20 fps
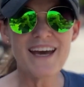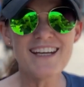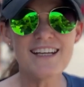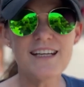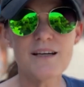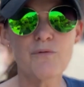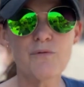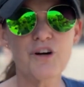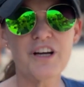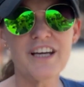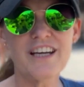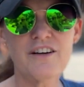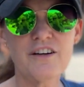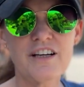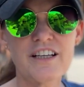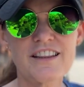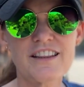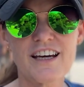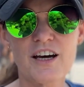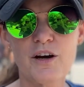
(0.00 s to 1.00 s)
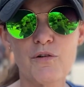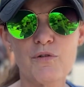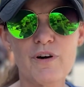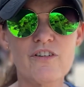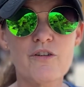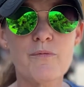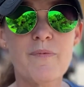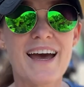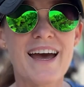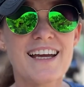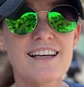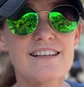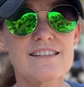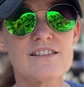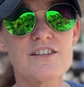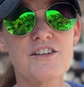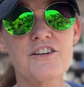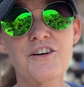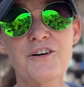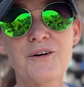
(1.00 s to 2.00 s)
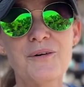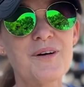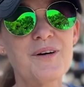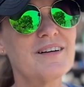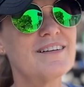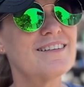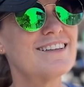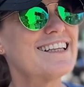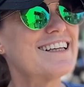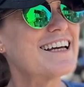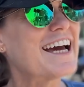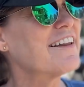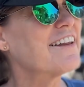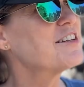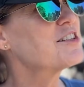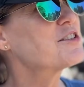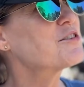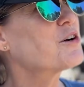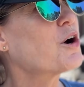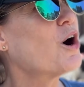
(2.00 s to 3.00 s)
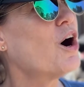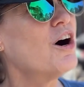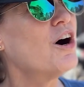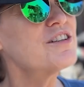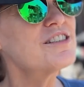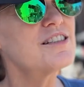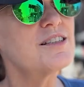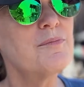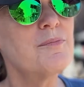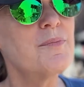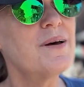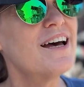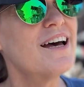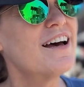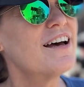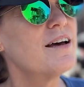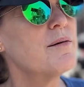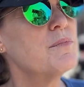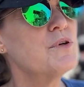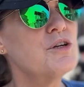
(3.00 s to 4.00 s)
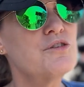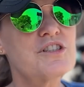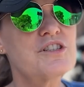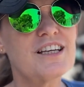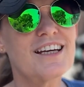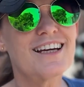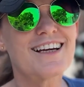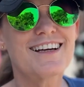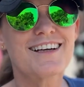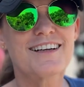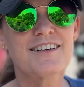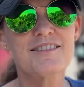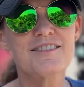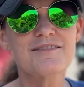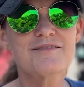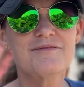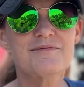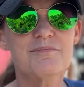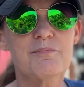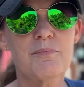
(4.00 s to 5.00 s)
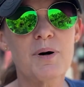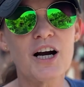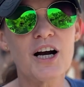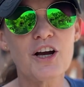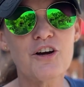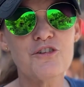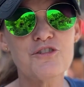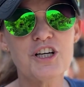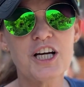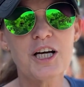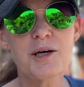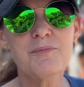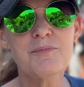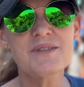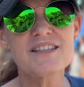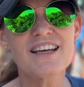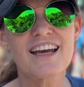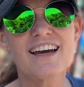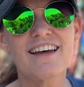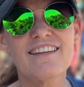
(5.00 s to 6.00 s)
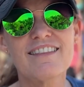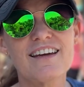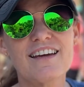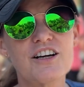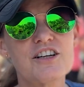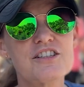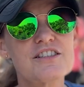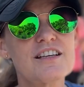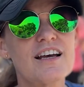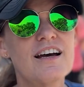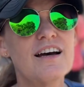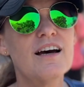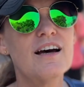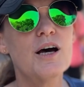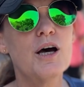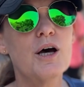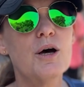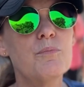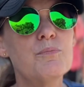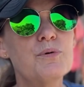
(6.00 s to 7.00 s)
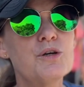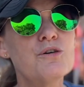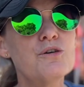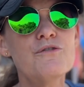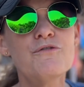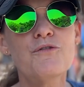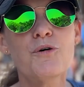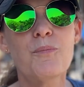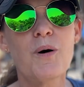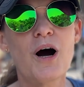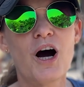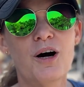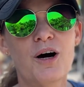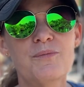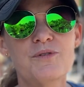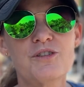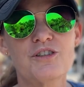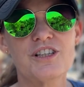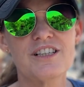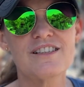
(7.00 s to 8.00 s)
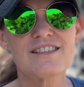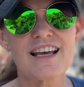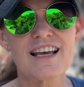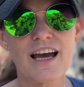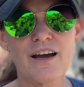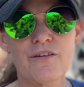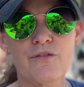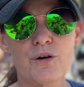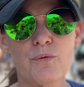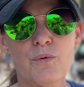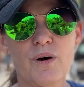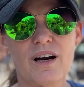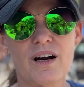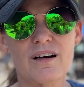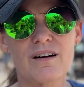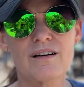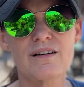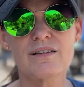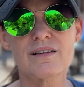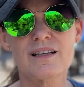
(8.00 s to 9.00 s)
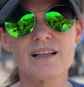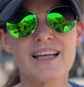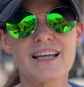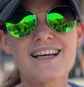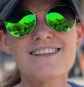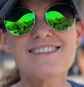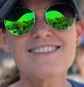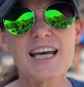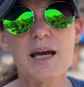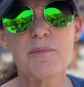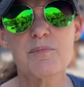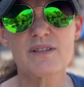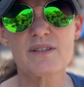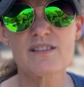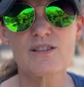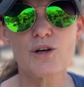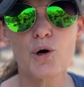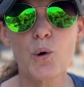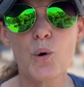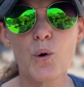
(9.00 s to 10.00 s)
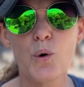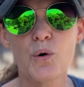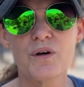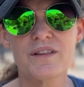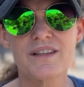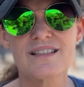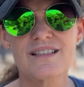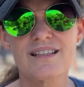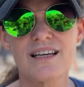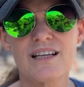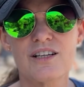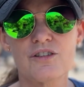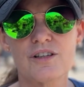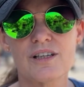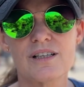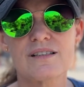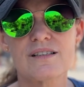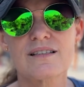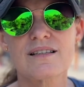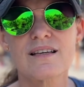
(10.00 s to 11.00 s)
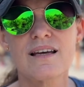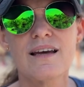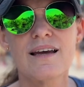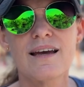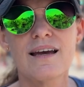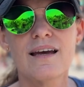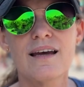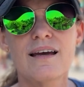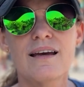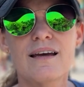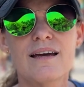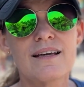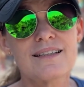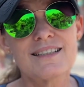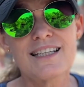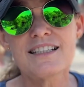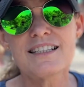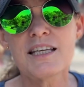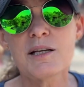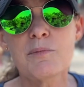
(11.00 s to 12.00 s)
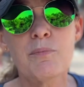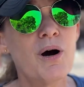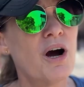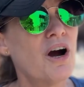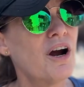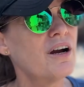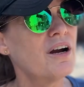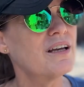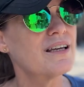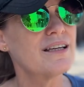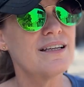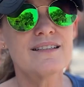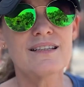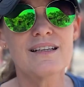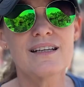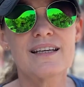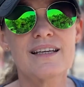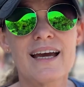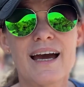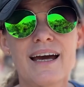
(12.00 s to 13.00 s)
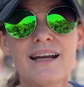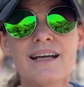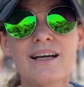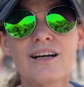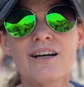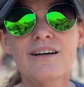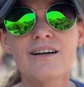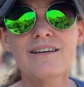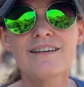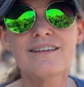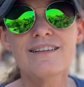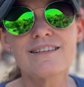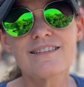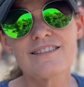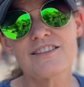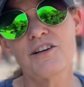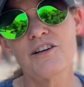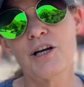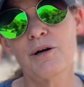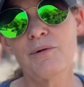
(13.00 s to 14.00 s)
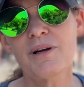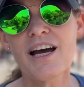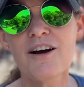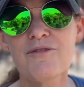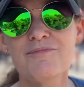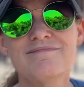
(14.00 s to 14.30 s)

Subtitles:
it. We're here at the Riverbank Zoo. There's awesome music, bongo drums, and there's beautiful palm trees everywhere. The landscape is so cool with this entrance. It's easy to park, easy to get here, so here we go.